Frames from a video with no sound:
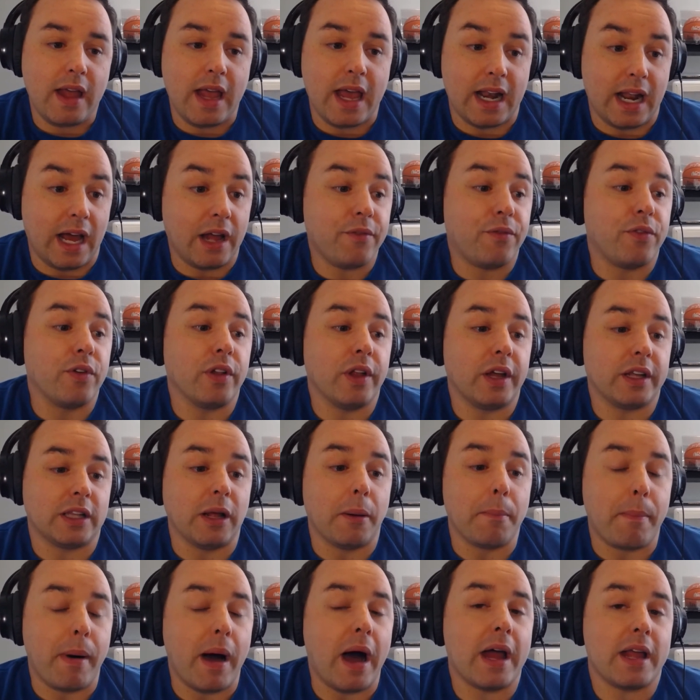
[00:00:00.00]
And I feel like
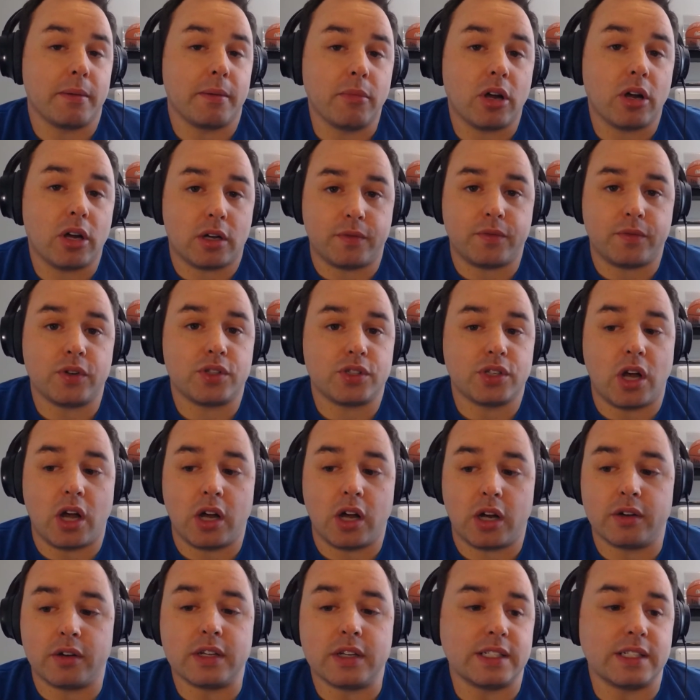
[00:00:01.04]
the buying market for
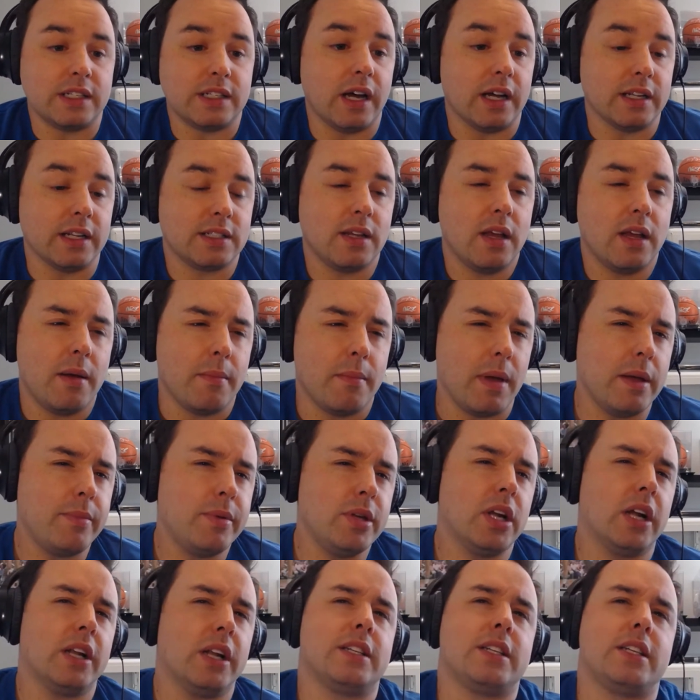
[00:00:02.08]
soccer is nuts.
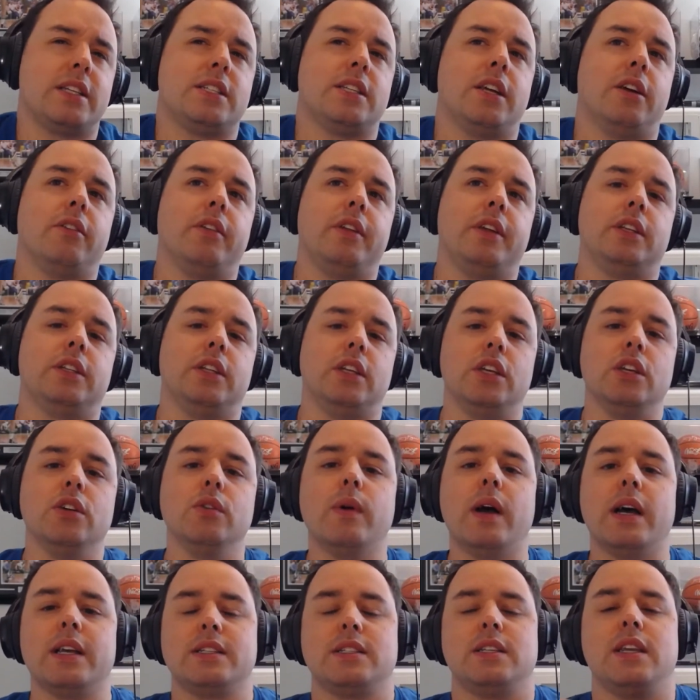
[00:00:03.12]
Maybe not necessarily in the
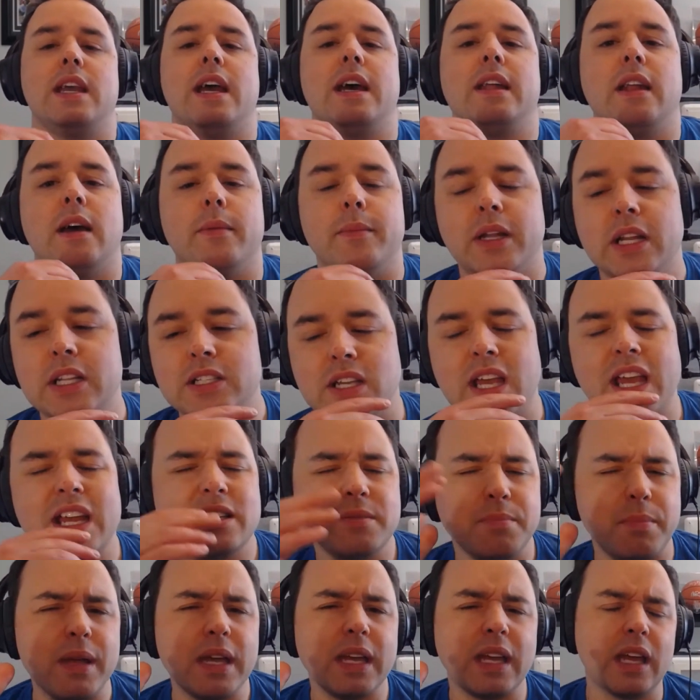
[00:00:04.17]
U.S. yet. I mean,
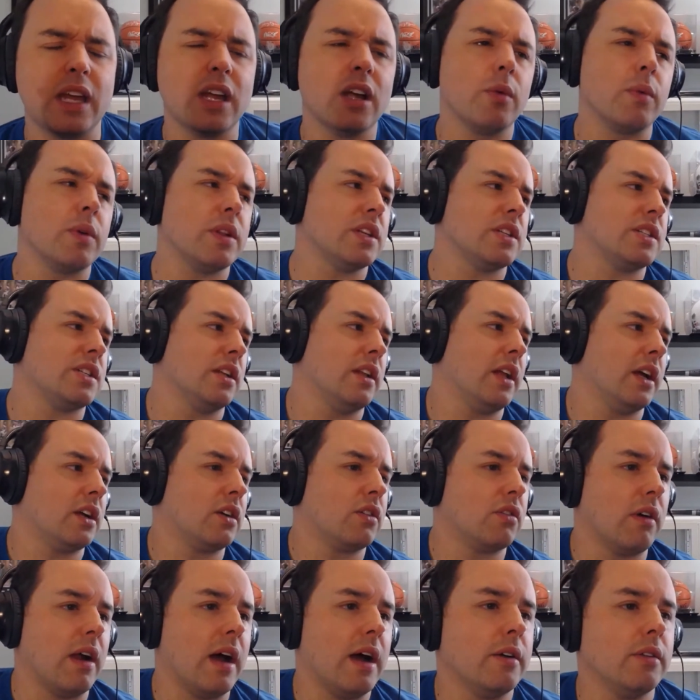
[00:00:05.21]
it's big here with a
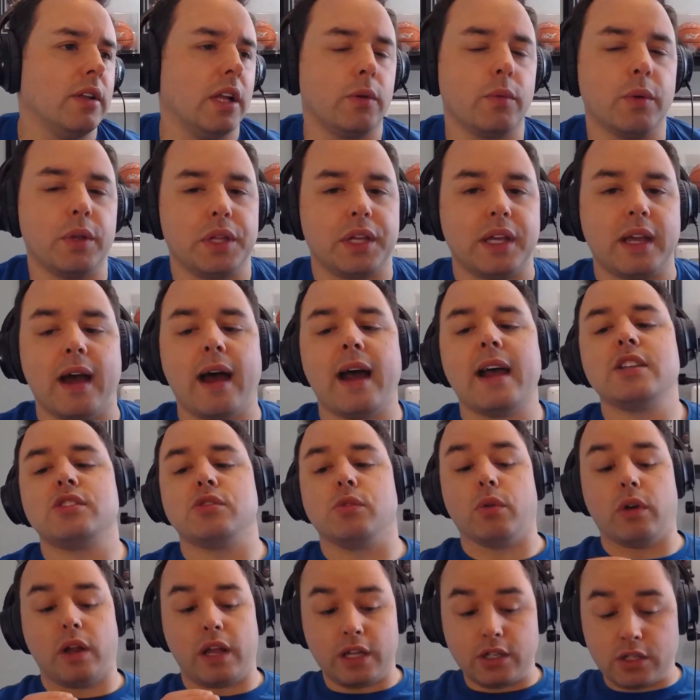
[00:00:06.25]
select crowd, like with
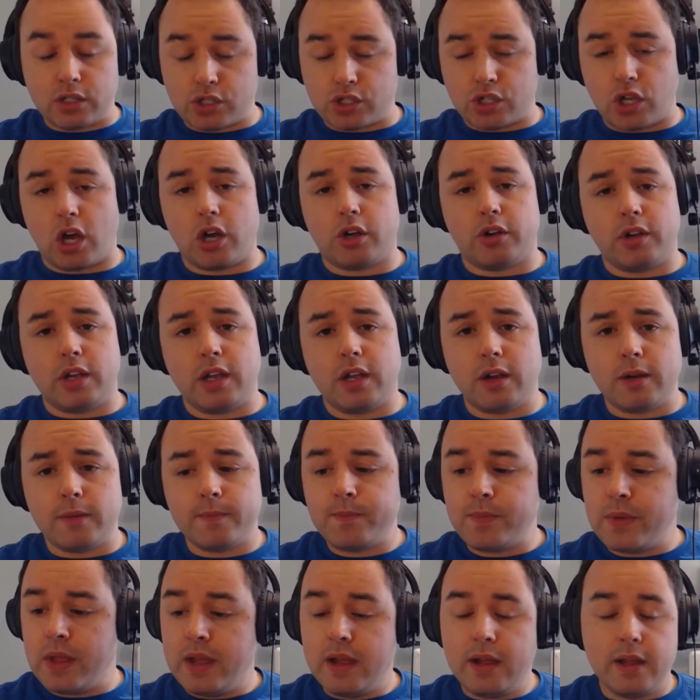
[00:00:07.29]
guys who are into soccer
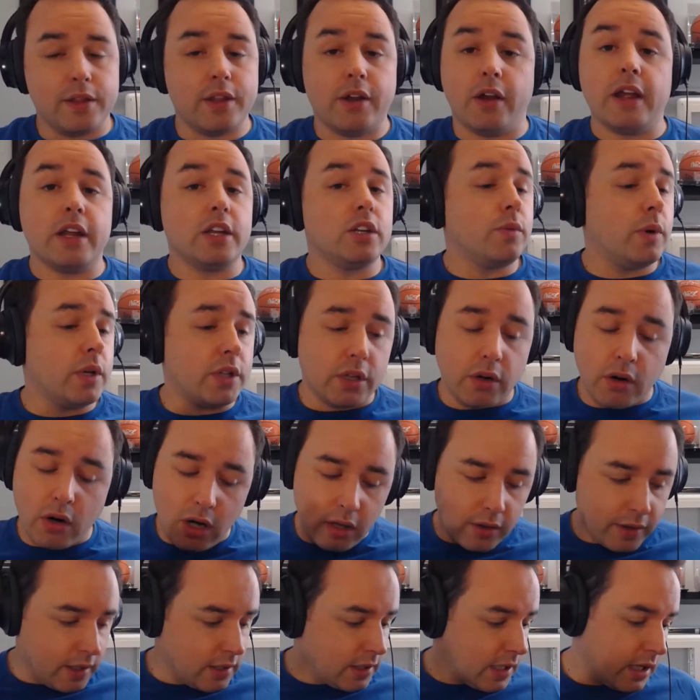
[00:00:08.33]
here. They're into it. They're
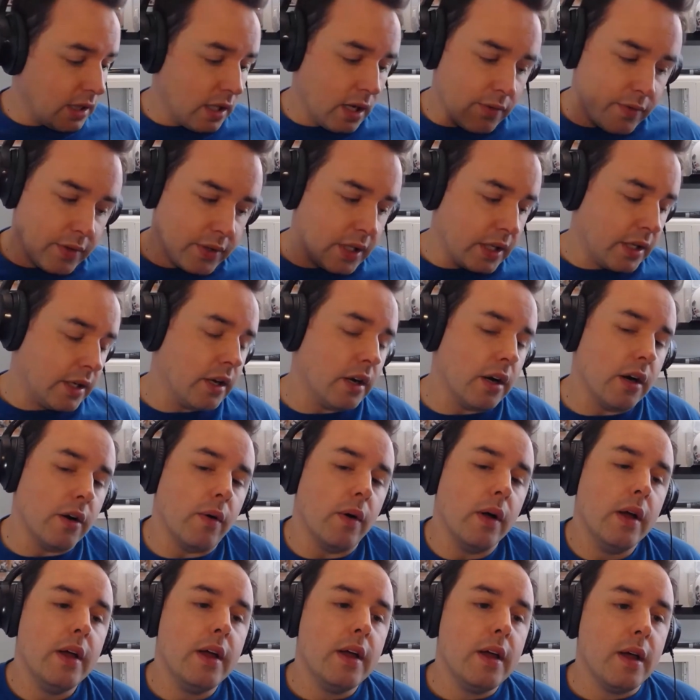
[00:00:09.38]
all in. They love it. They
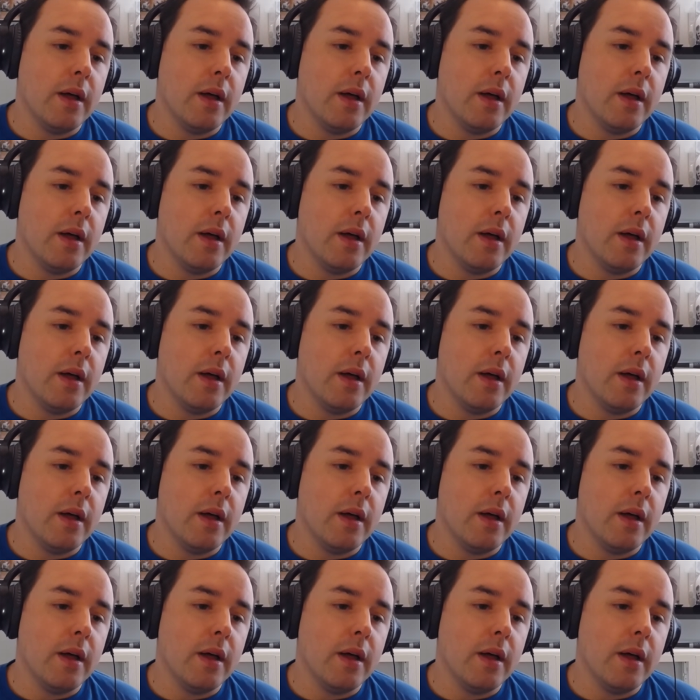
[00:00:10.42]
go.